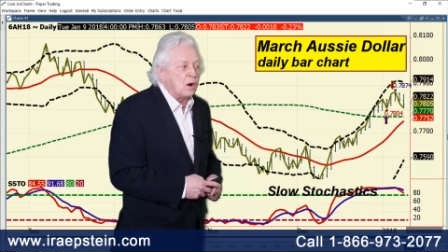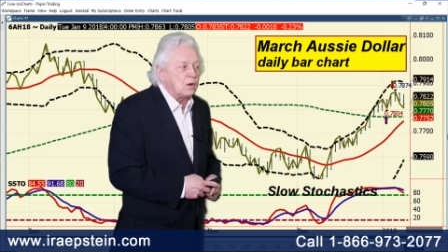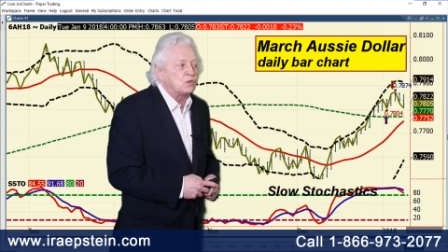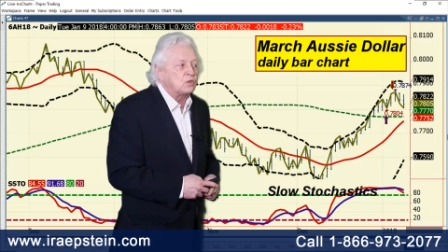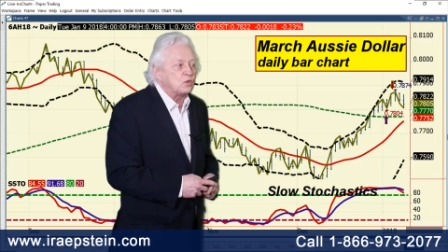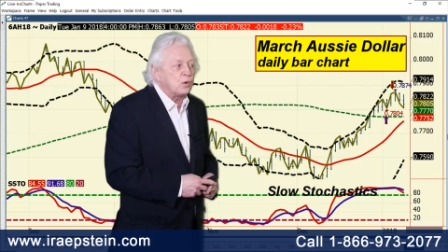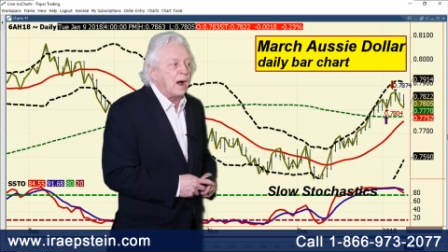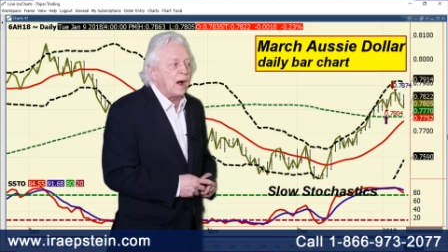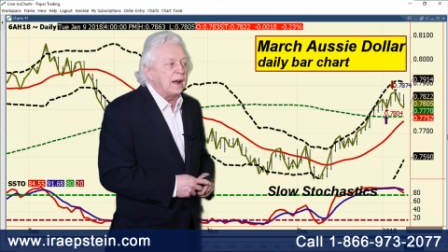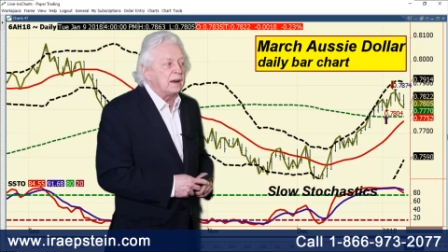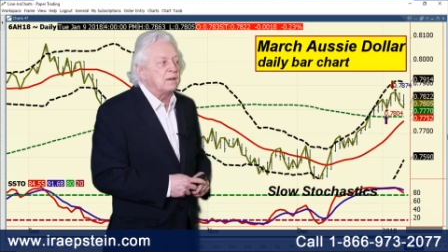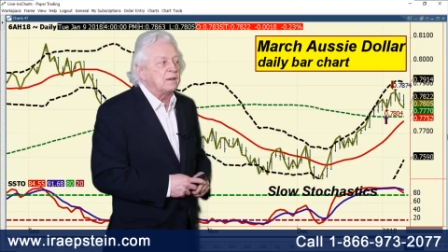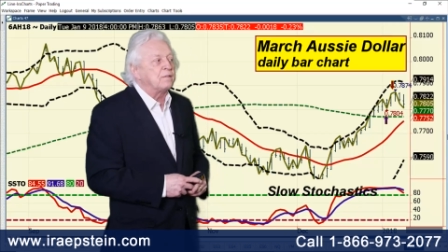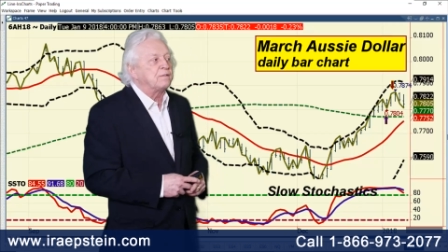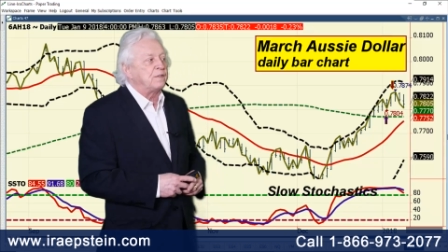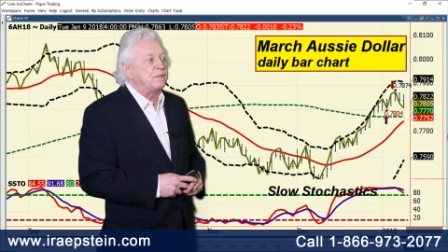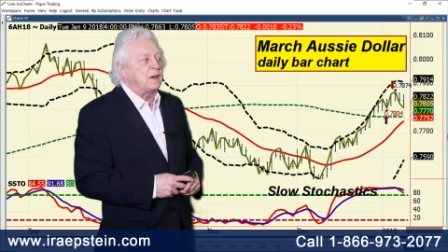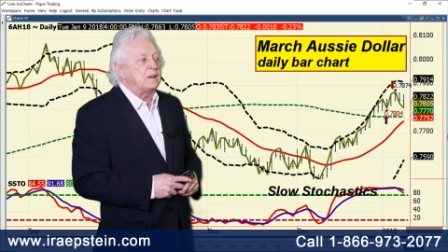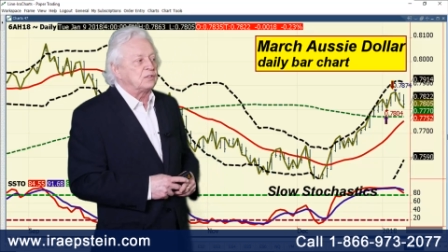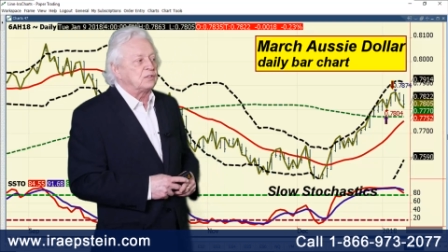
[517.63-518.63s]
trying to
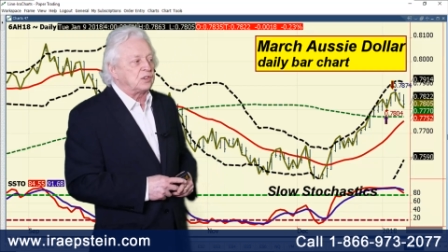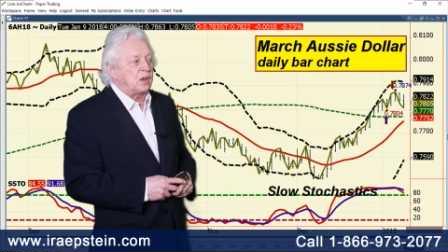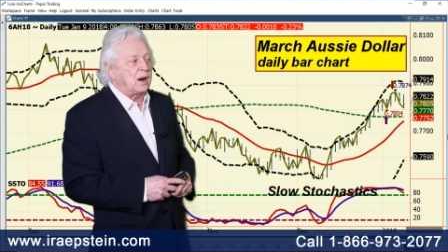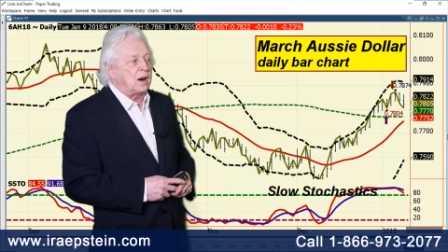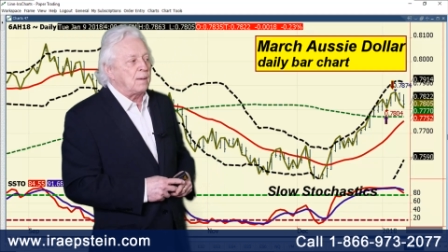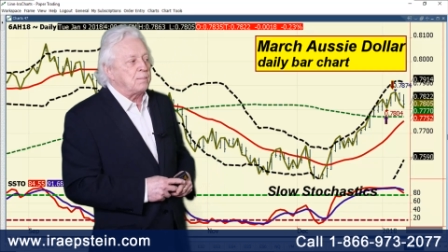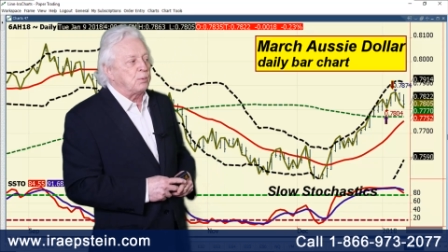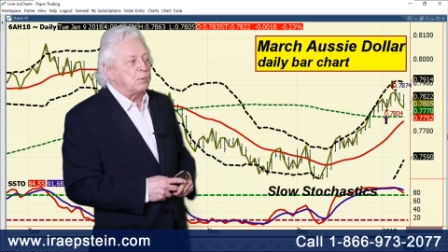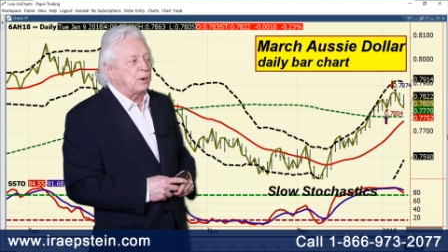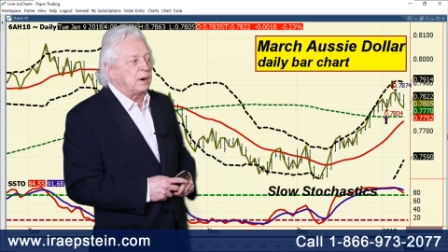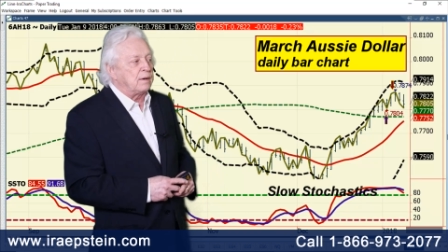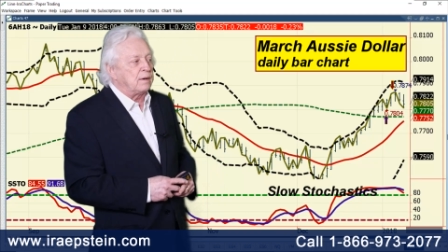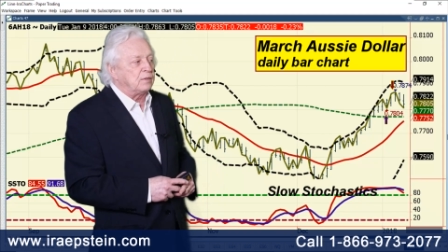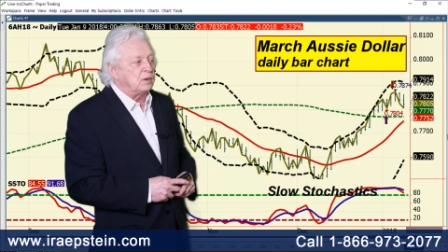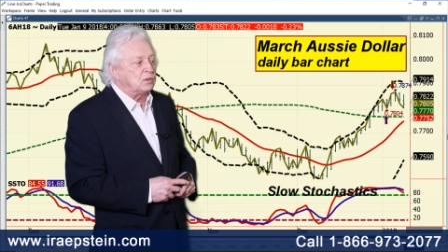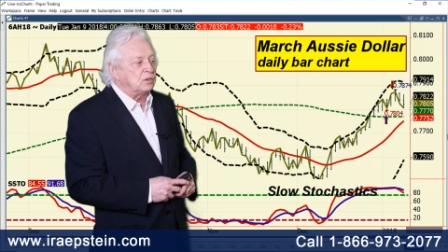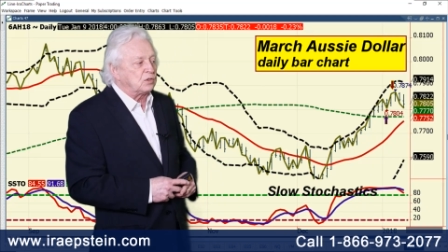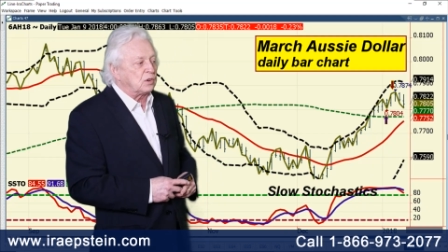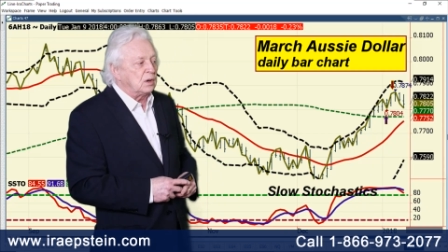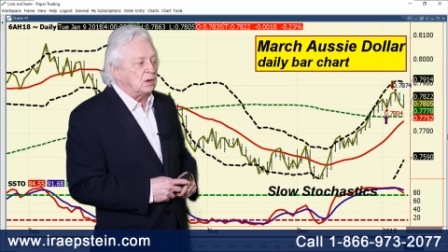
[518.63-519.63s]
set up whatever
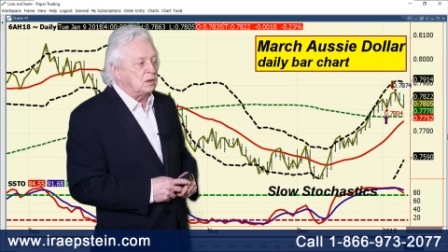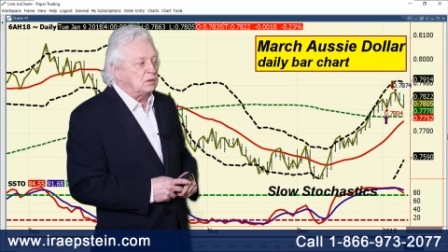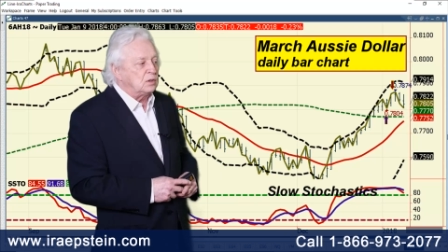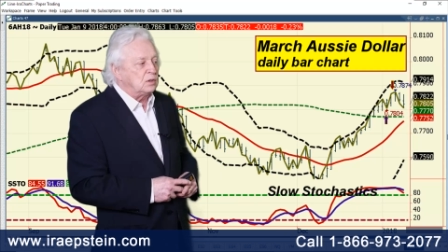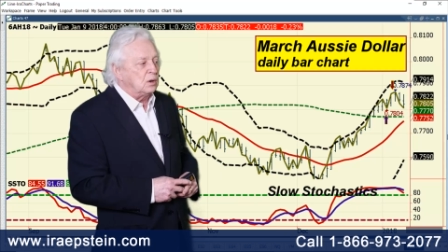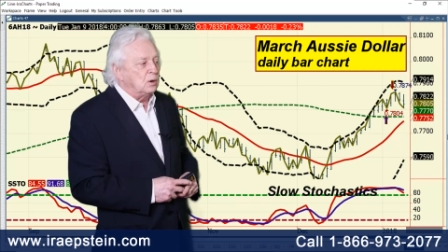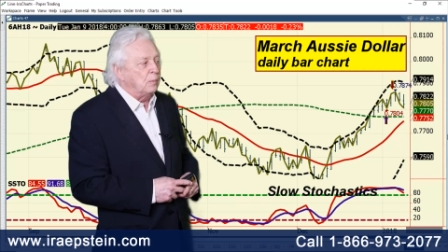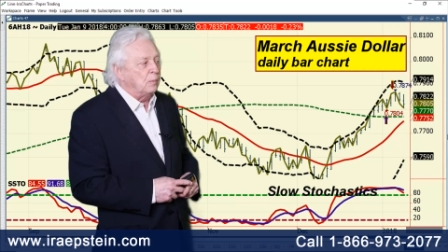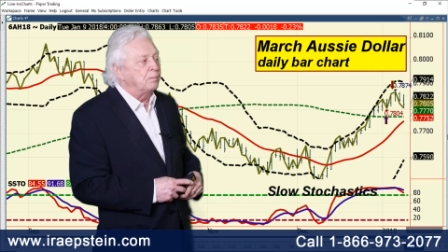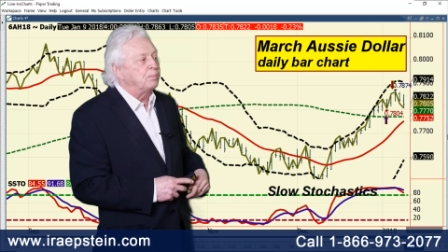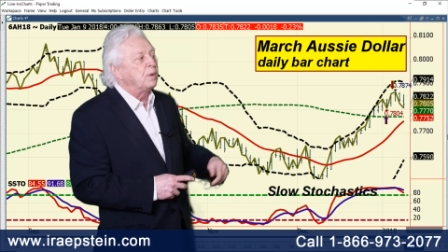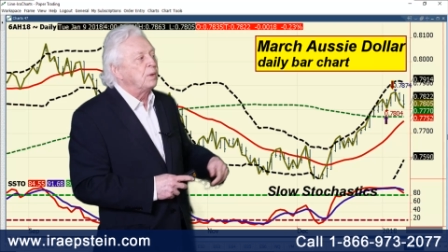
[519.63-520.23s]
it's going to do.